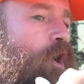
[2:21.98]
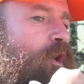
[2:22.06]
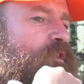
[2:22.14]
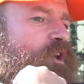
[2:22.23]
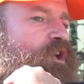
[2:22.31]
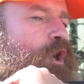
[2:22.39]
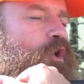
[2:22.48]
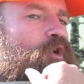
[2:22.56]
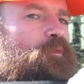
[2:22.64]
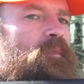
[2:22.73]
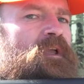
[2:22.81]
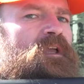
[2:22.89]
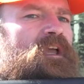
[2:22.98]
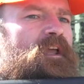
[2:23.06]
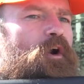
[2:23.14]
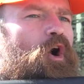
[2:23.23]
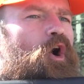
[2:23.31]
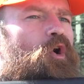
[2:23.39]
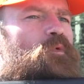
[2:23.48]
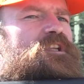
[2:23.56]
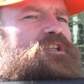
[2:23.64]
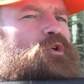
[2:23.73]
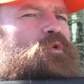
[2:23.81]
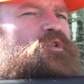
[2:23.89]
on the comb, and all
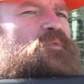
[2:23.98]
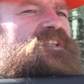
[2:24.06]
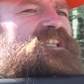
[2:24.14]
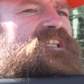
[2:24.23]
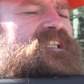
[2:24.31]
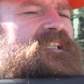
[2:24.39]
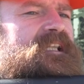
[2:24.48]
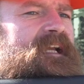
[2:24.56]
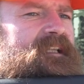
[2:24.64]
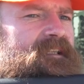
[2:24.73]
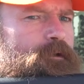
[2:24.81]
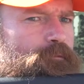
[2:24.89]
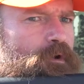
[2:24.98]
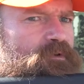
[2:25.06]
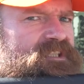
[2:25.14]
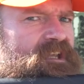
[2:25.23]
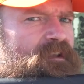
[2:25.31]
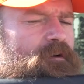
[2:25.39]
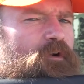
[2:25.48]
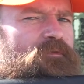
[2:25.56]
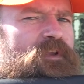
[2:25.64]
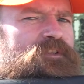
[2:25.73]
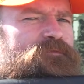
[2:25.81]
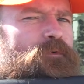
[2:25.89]
we do is we slightly rotate our
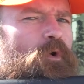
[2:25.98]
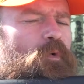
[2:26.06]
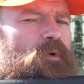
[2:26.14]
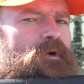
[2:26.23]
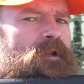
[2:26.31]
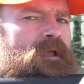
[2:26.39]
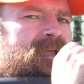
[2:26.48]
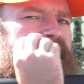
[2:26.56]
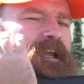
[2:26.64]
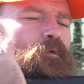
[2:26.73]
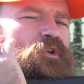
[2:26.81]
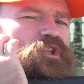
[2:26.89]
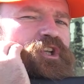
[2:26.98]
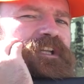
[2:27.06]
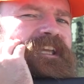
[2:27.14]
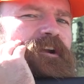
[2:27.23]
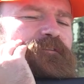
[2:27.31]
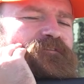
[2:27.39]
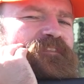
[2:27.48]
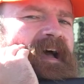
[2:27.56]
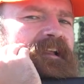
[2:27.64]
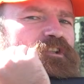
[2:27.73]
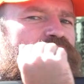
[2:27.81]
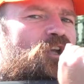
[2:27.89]
face forward, and we should get a
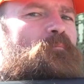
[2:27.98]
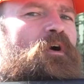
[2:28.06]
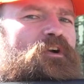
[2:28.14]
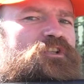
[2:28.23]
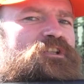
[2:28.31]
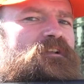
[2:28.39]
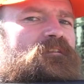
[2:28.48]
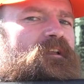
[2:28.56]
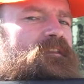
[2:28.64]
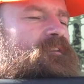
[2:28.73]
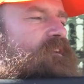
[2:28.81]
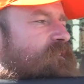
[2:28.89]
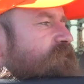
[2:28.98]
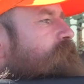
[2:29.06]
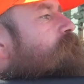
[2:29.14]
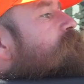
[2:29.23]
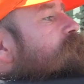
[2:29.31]
fat chipmunk cheek like this.